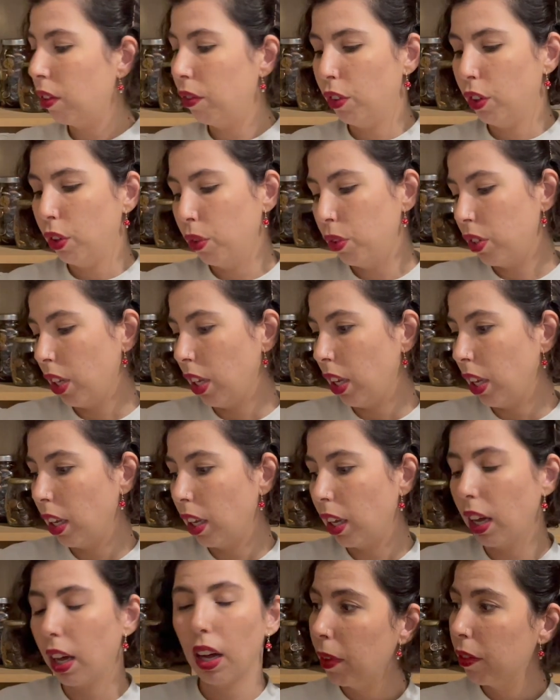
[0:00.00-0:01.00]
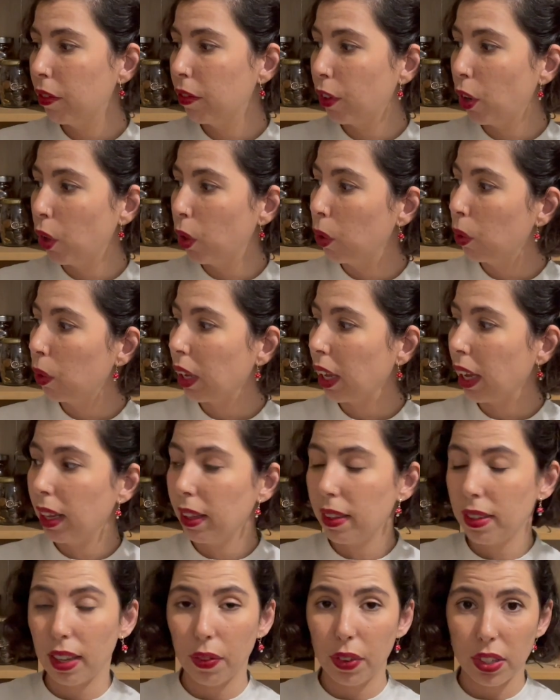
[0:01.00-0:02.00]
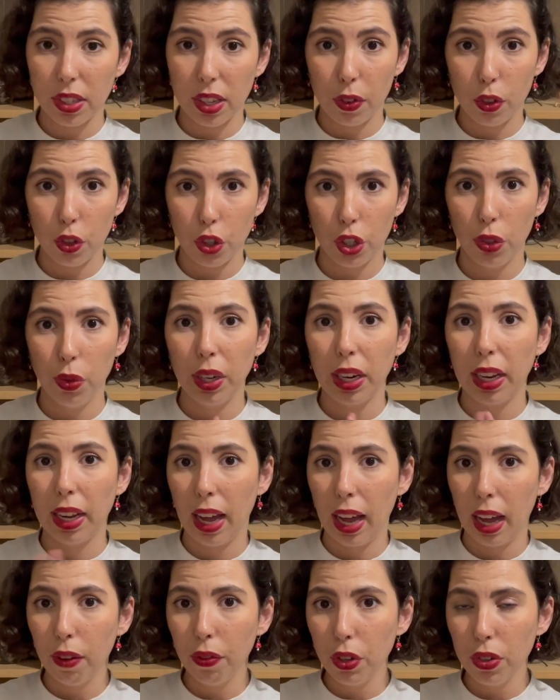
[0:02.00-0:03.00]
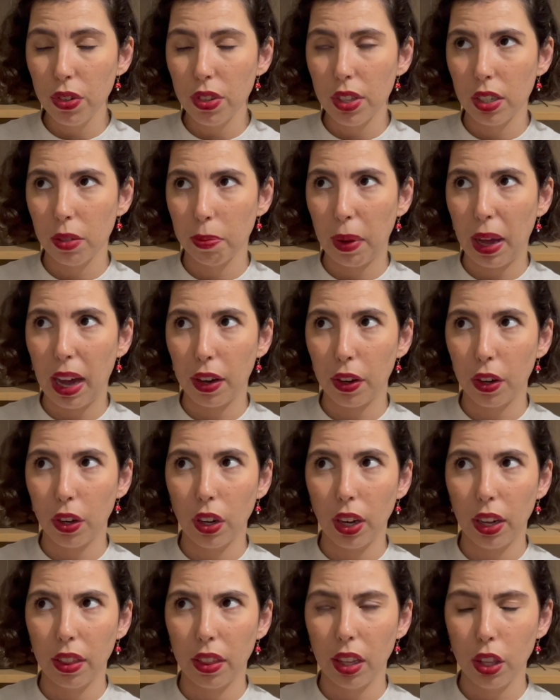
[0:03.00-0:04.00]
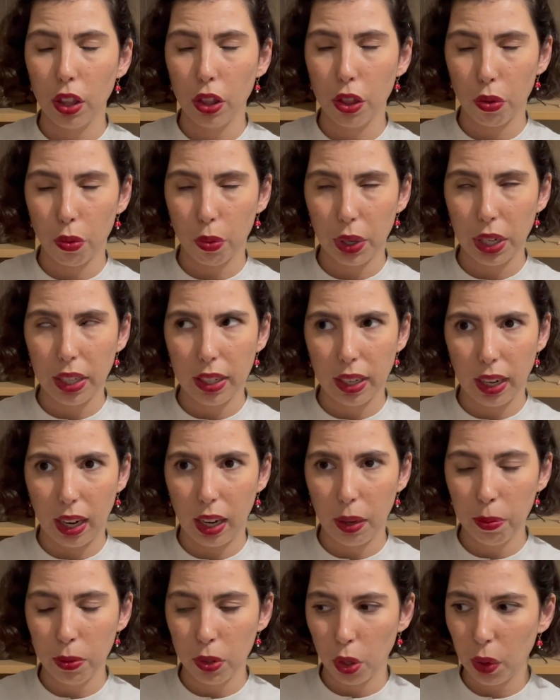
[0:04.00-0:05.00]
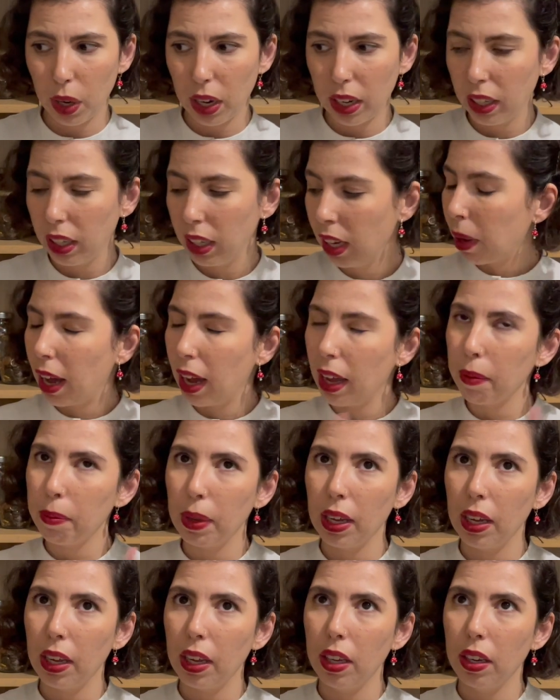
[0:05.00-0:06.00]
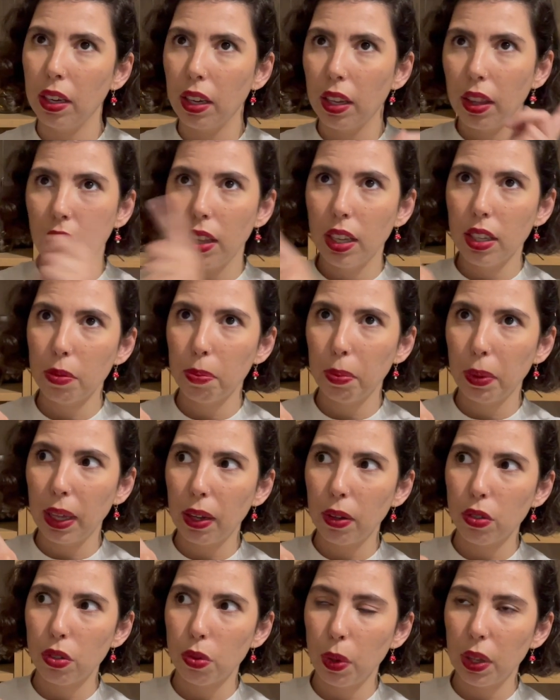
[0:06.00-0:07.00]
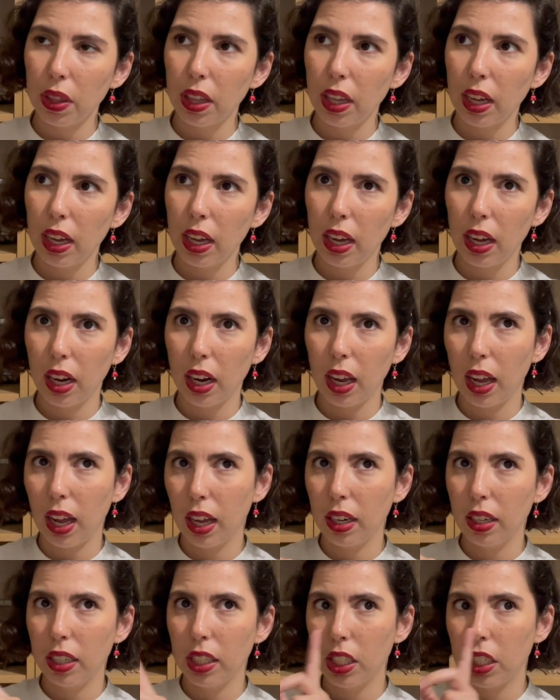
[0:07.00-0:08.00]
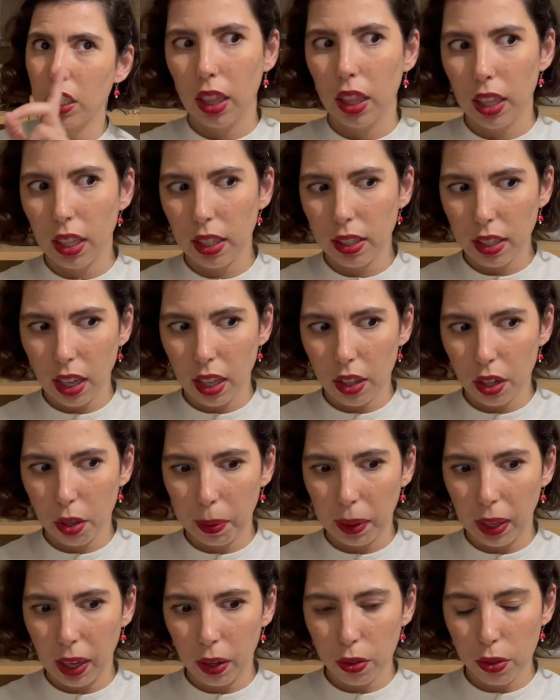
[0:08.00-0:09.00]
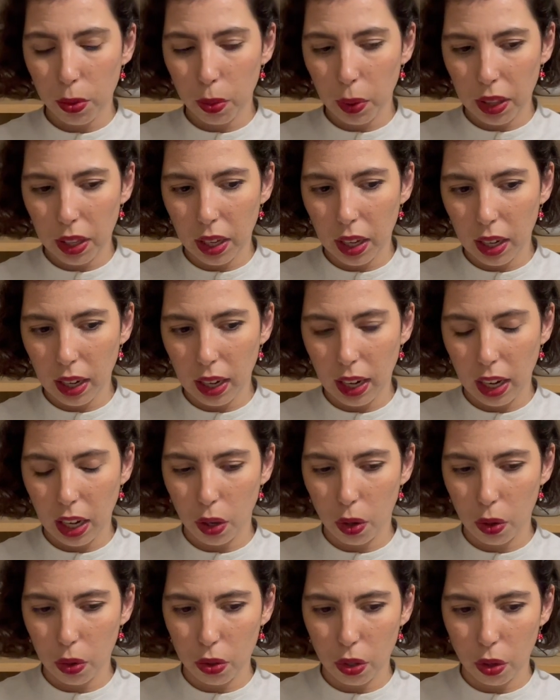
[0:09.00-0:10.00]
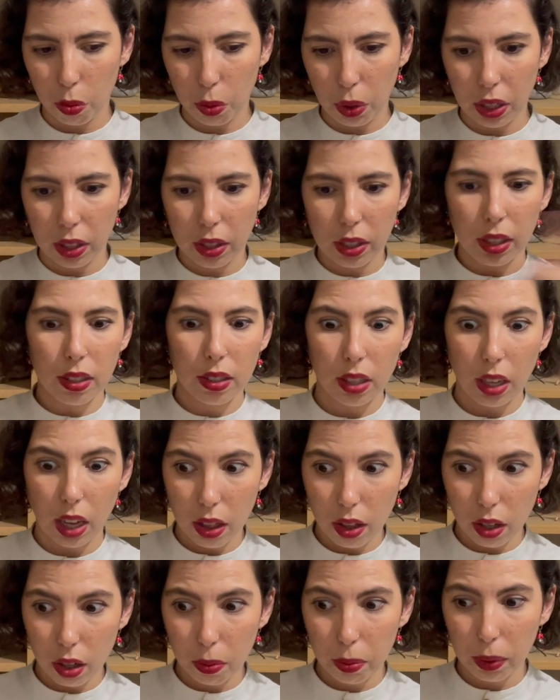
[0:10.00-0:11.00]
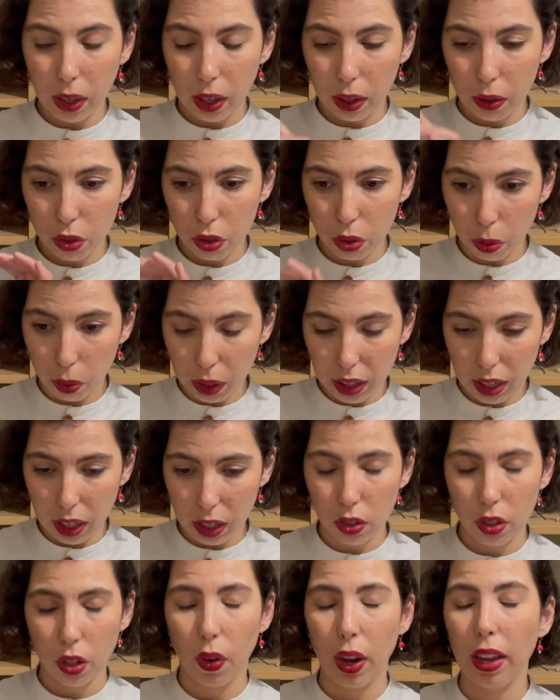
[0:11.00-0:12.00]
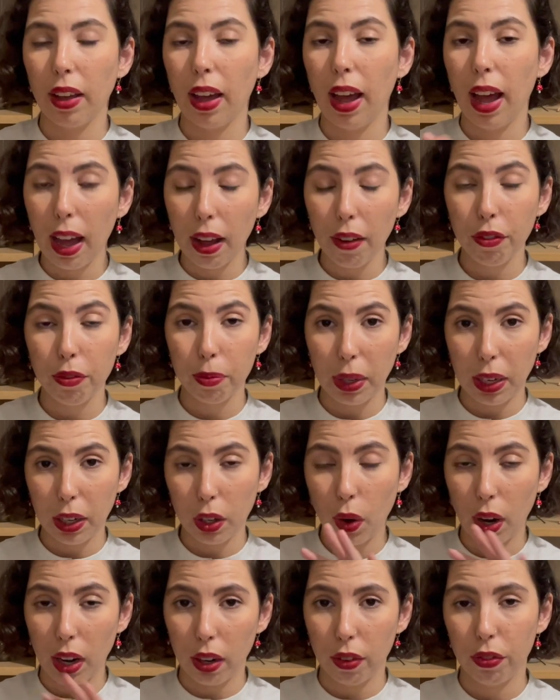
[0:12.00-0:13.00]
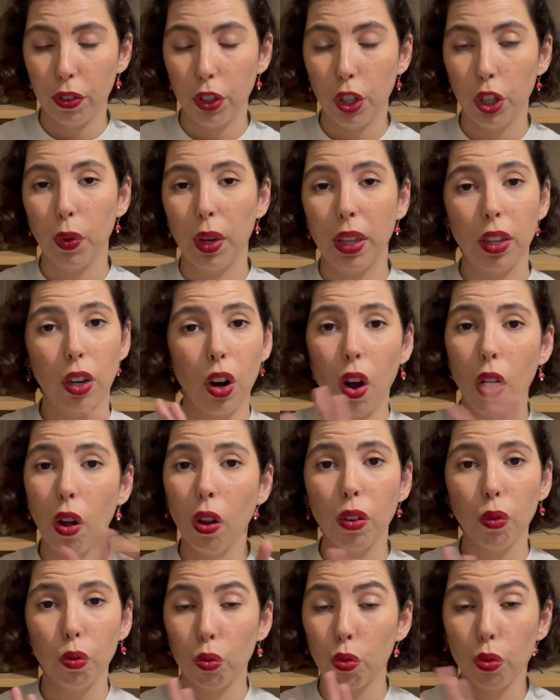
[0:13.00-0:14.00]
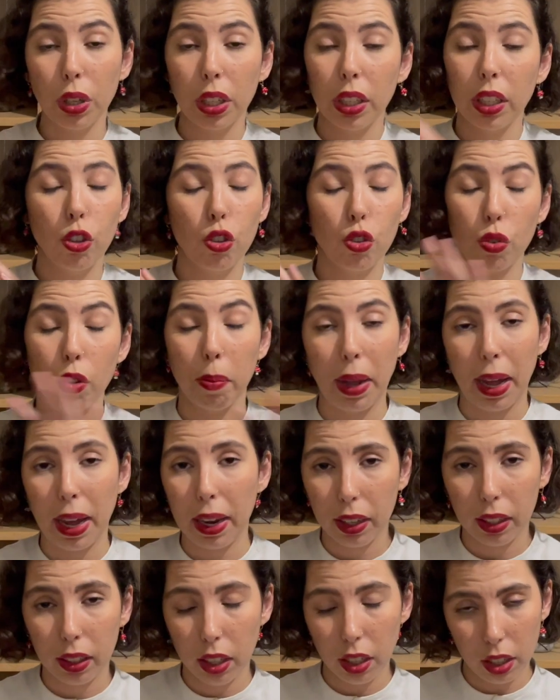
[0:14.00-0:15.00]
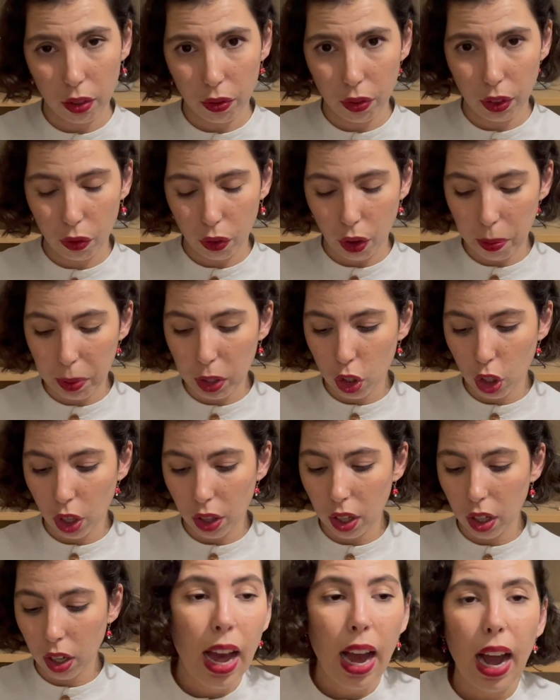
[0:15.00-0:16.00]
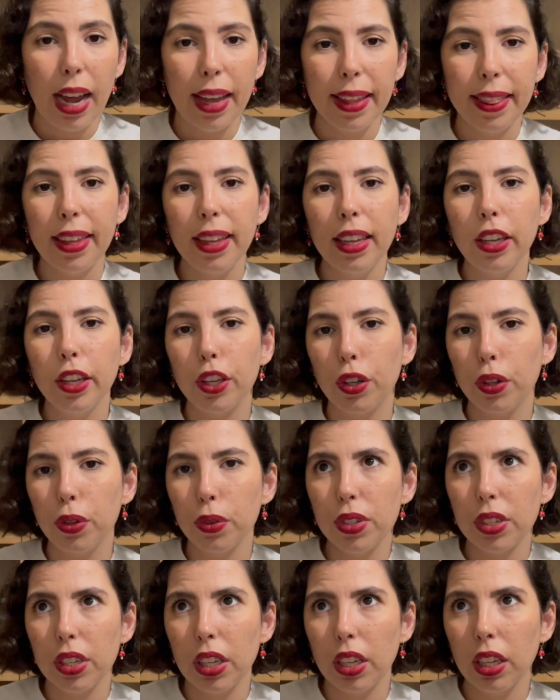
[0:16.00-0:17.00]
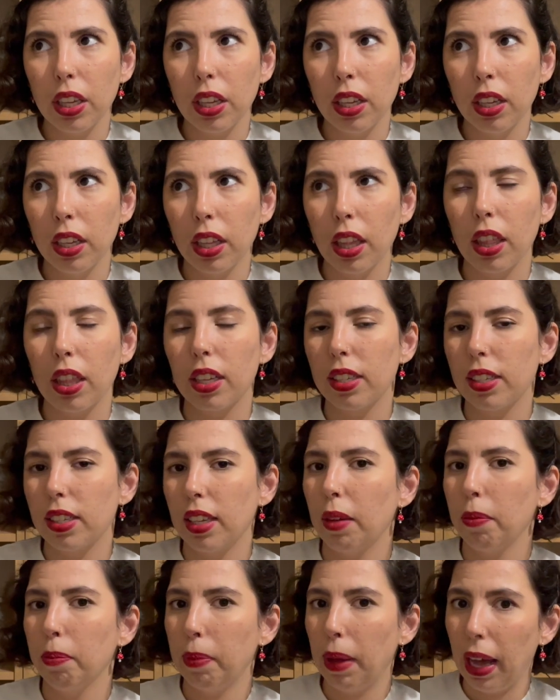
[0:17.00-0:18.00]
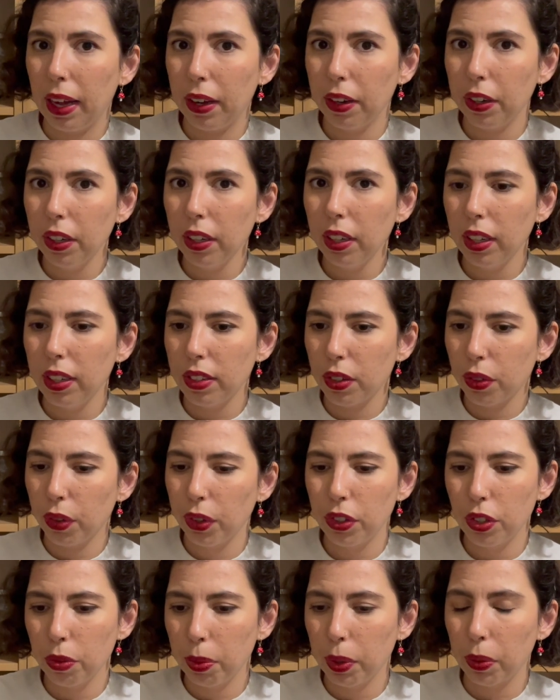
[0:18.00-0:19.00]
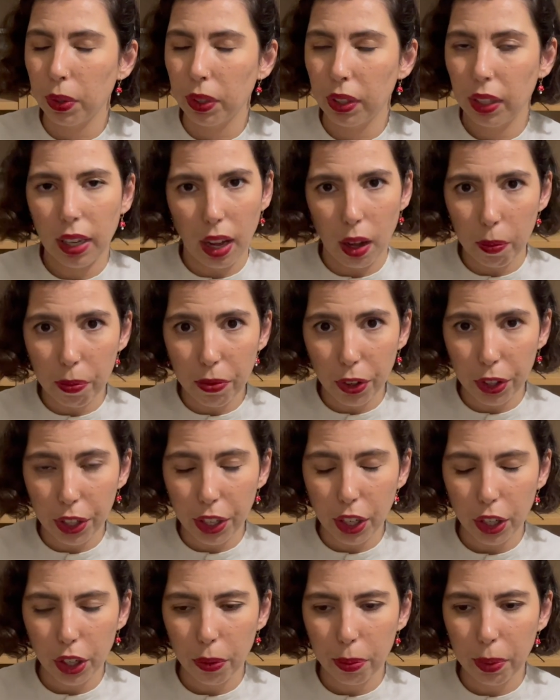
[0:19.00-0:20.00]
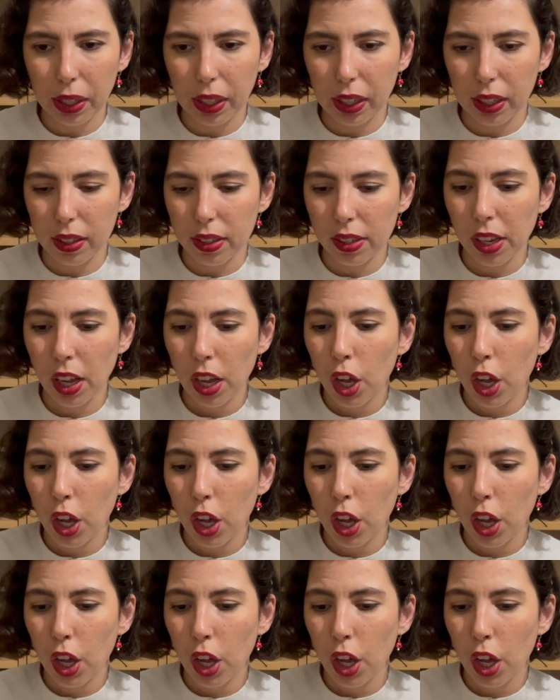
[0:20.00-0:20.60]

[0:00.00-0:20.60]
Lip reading: using Vogue 8772, and I have used this pattern I think 3 times already. I made this blouse with it and this other blouse with it, and I also made this other blouse with it. So I have made quite a few, and they're all really dramatically different from each other. I think using the same pattern is going to be really helpful here because